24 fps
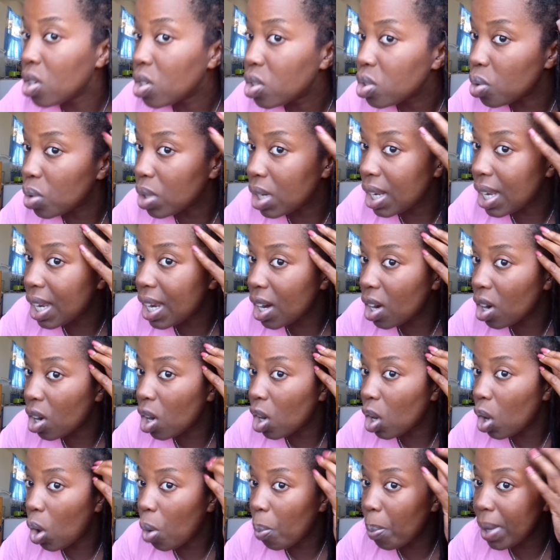So the hair
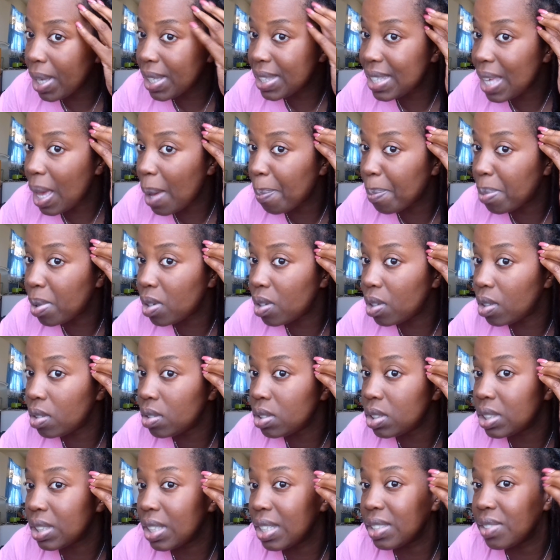along my
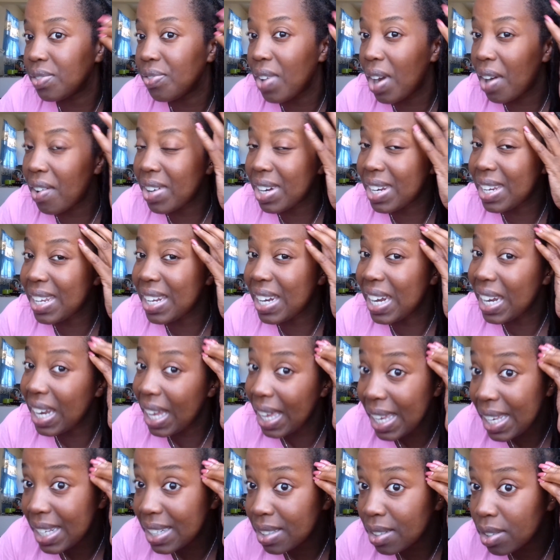temples is very
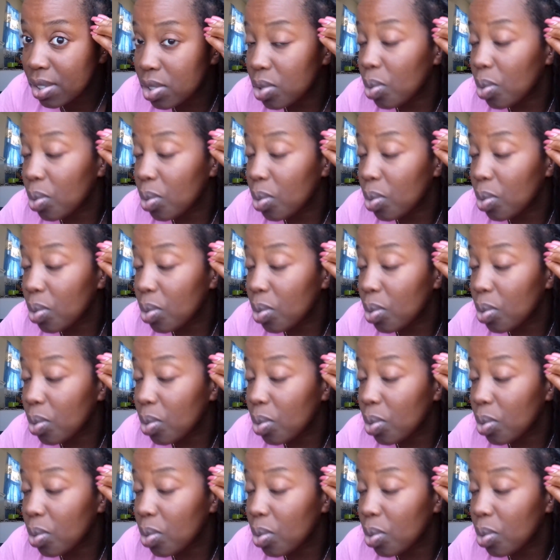light.